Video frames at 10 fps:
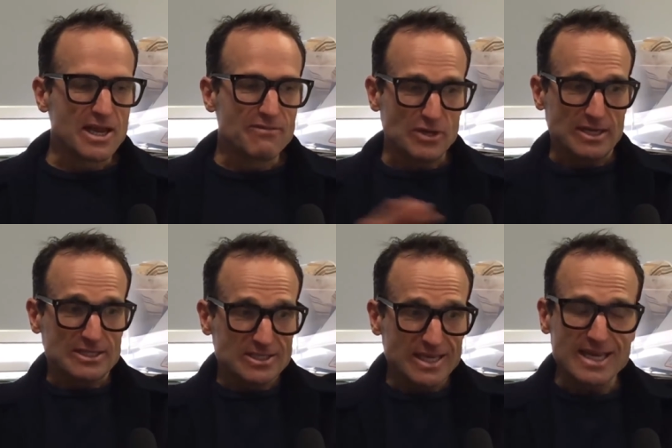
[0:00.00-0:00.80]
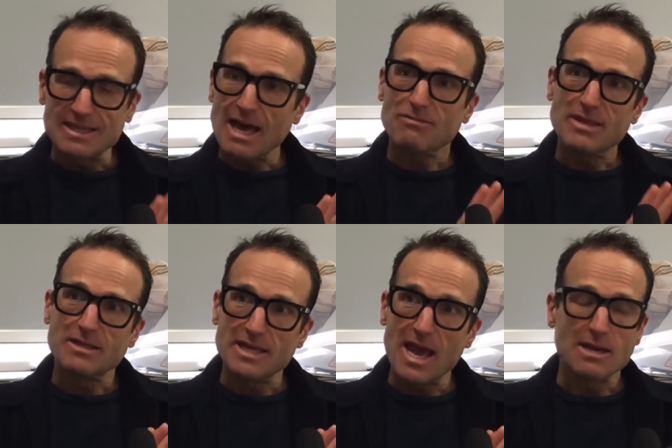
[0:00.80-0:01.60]
if you're going to see that thing
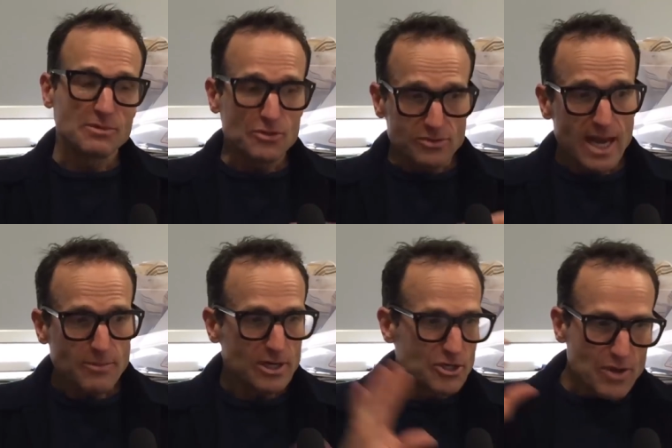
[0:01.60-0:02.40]
at the end with your name on it,